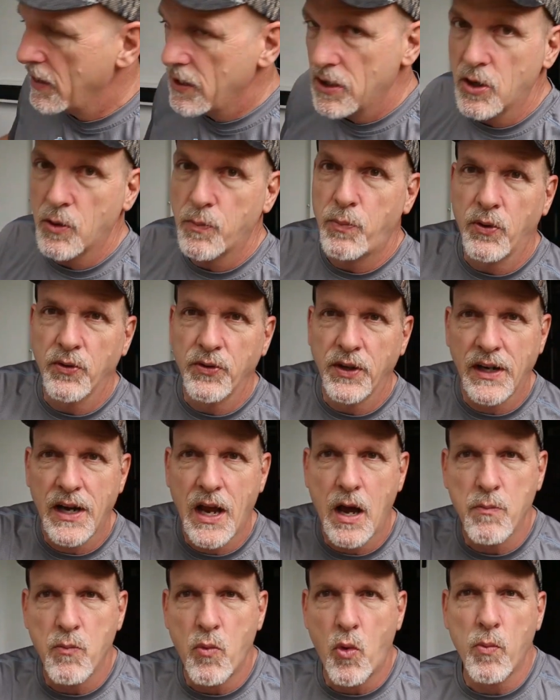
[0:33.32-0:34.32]
here. Plus, I
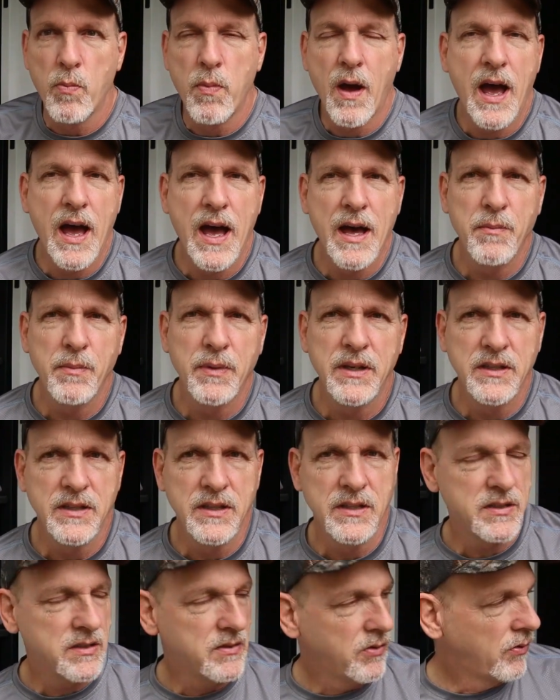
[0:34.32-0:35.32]
got more behind me in
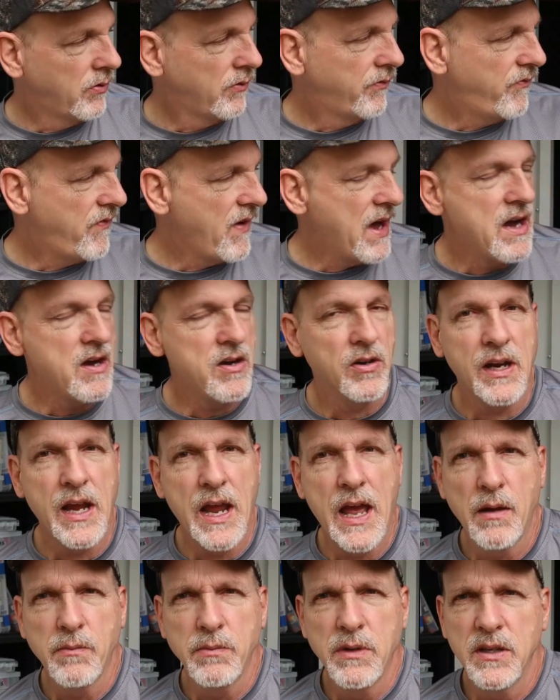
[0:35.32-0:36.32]
these little file
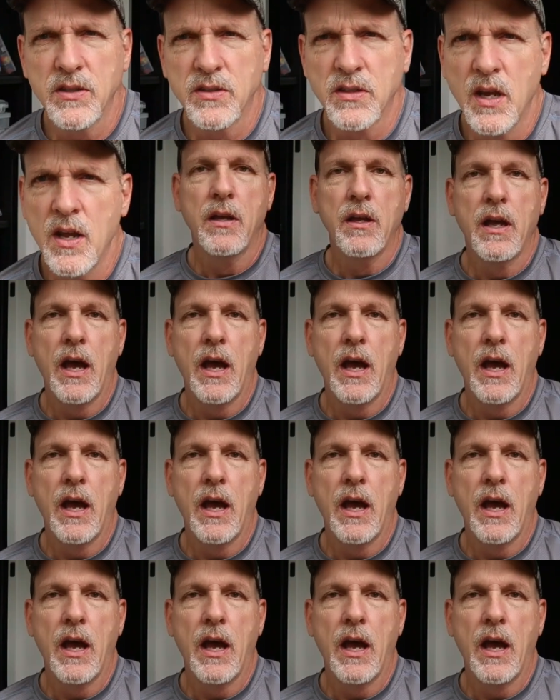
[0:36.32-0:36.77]
cabinets.